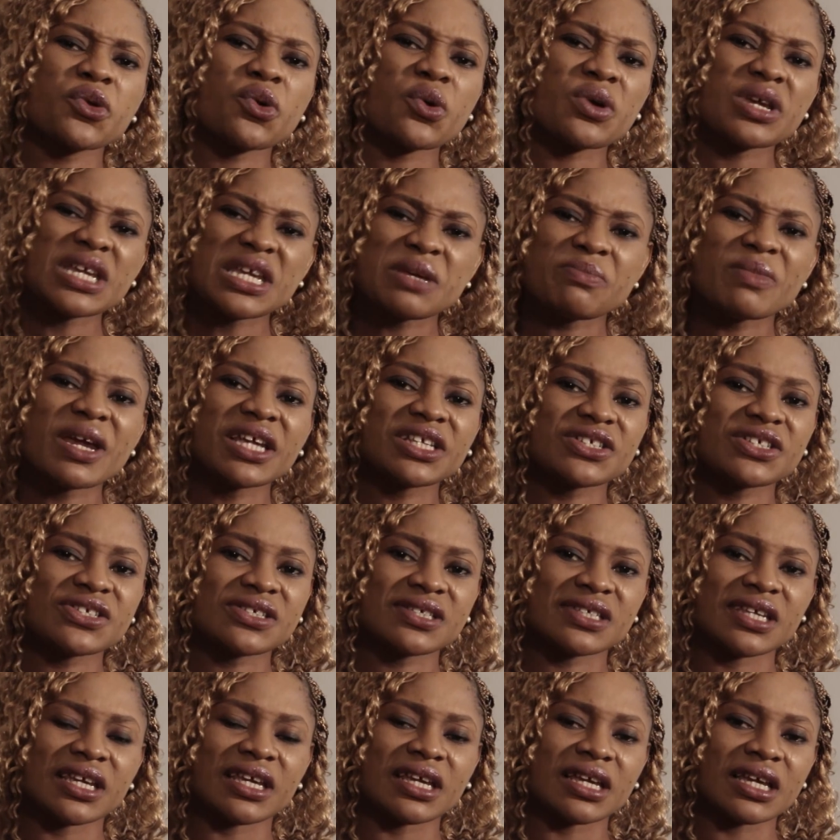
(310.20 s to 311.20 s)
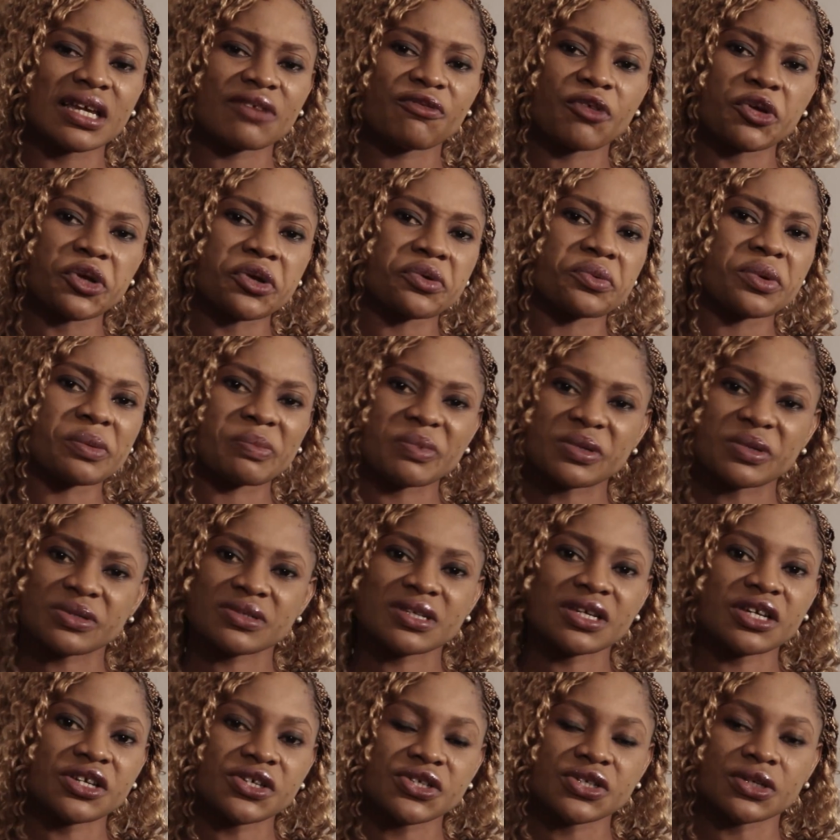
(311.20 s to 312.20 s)
your image sake, for your
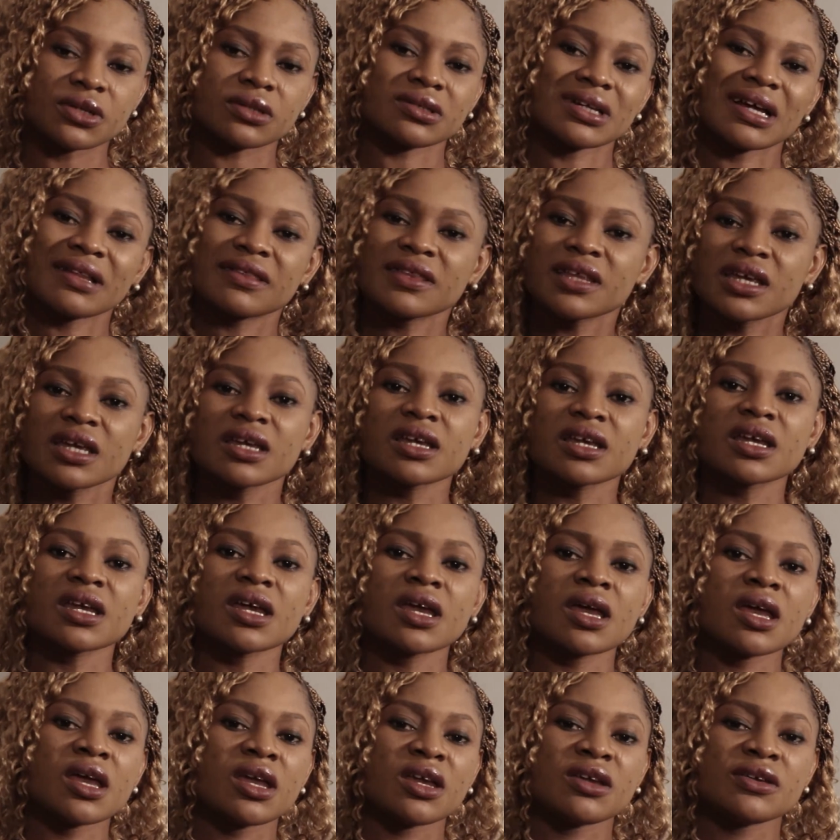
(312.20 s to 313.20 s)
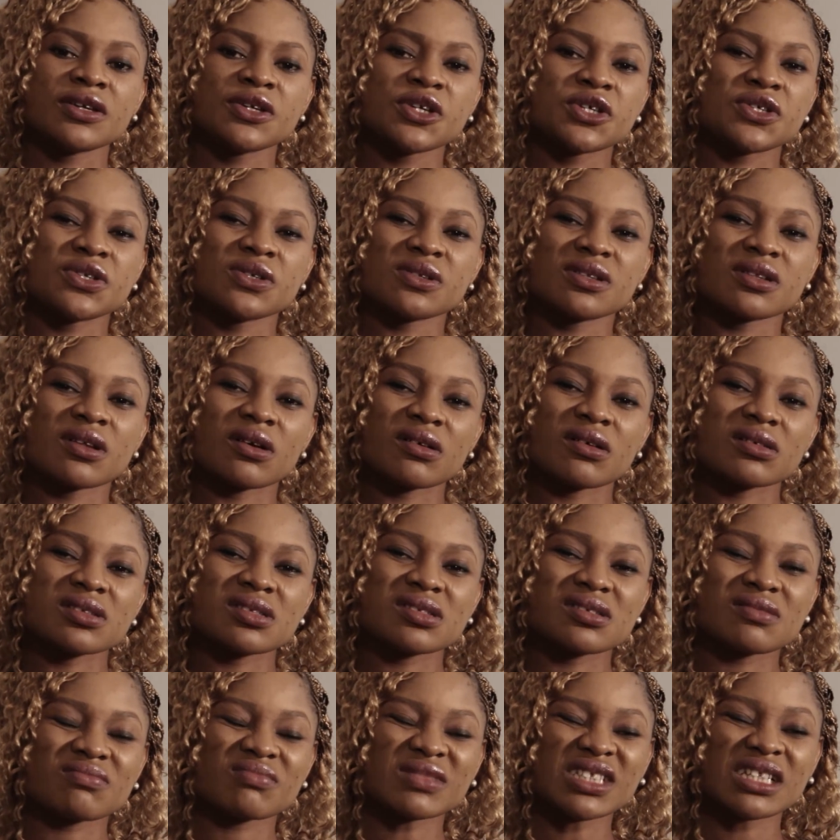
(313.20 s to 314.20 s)
reputation, I think you should
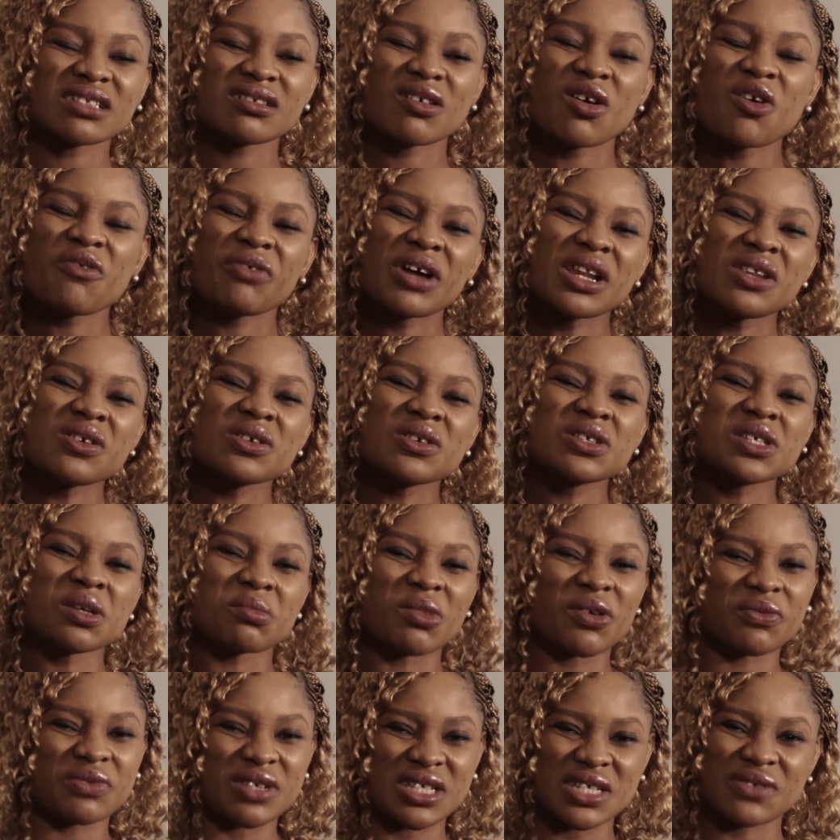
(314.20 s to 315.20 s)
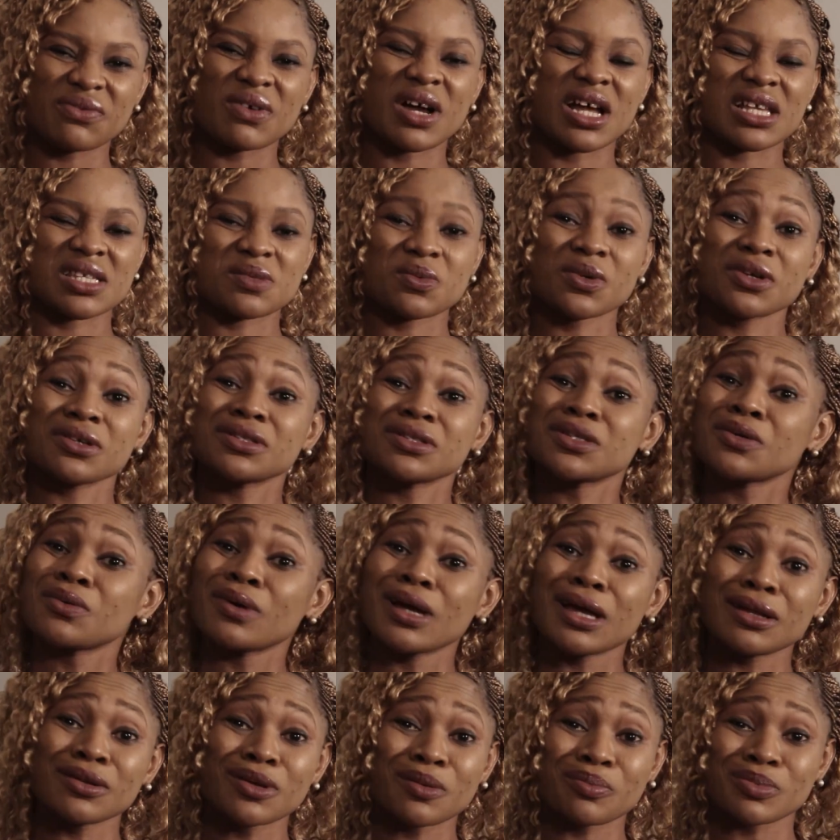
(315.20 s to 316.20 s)
not overlook some of these fans, because they will
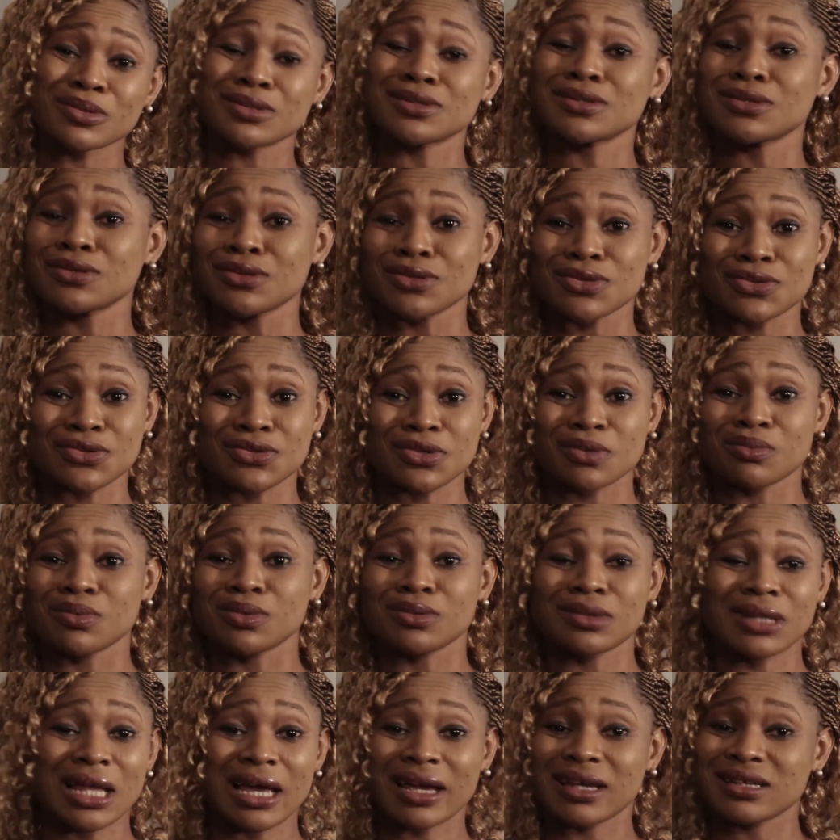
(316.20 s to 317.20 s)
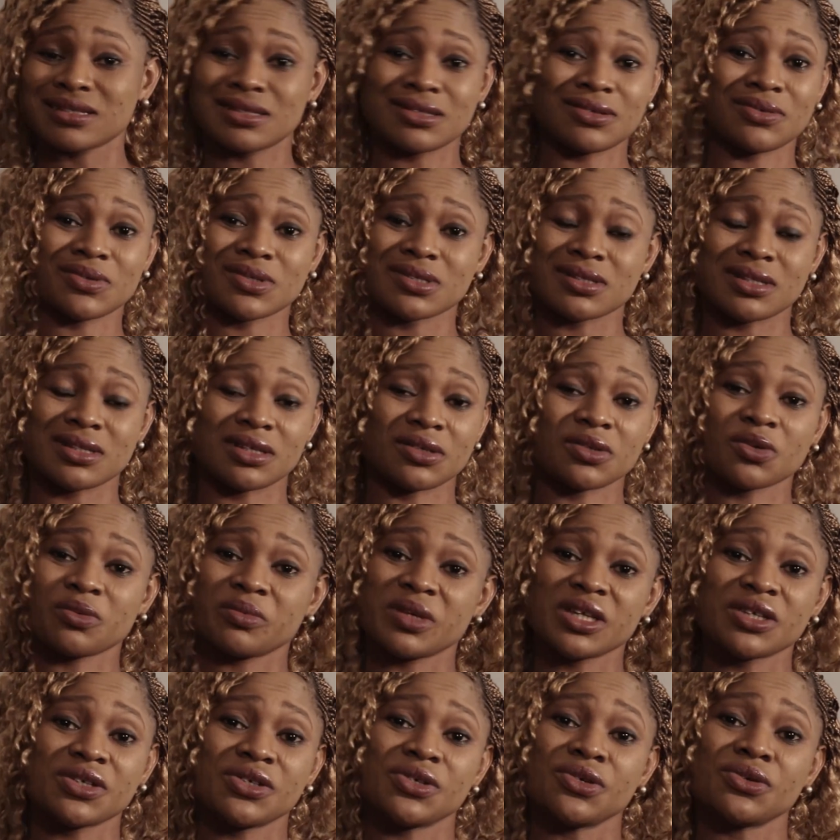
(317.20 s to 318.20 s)
end up putting you in trouble. Like, seriously, they'll
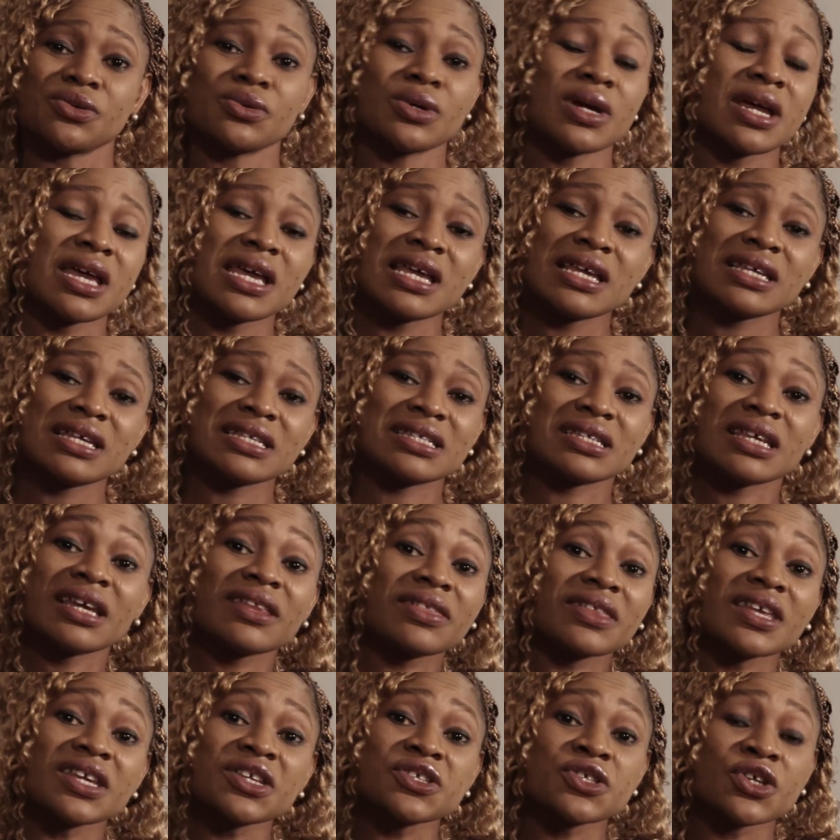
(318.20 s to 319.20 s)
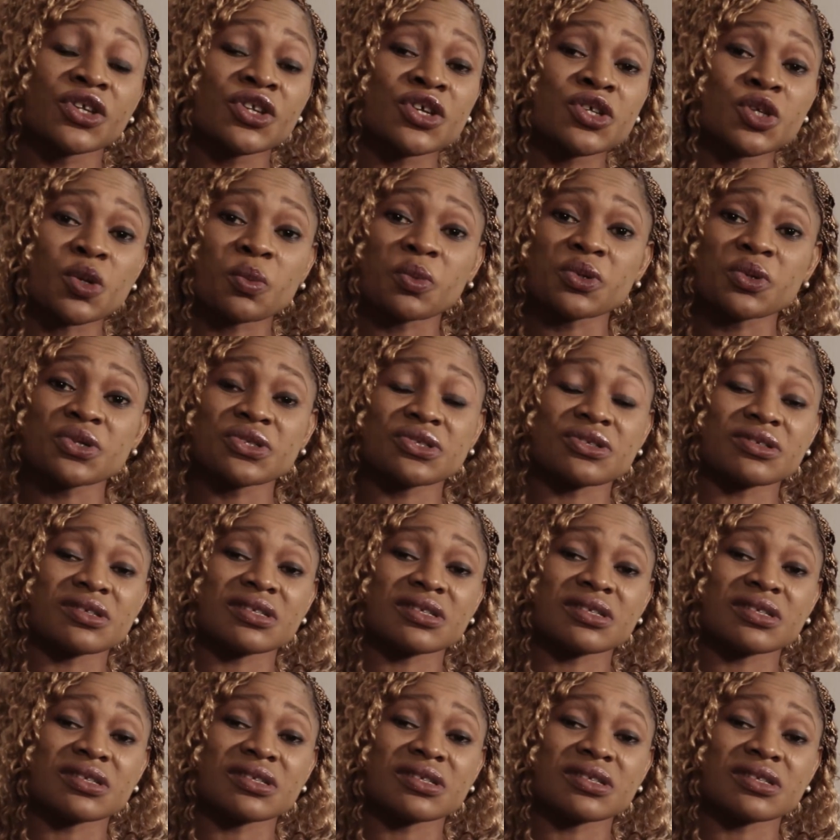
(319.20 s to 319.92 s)
make you say things you're not supposed to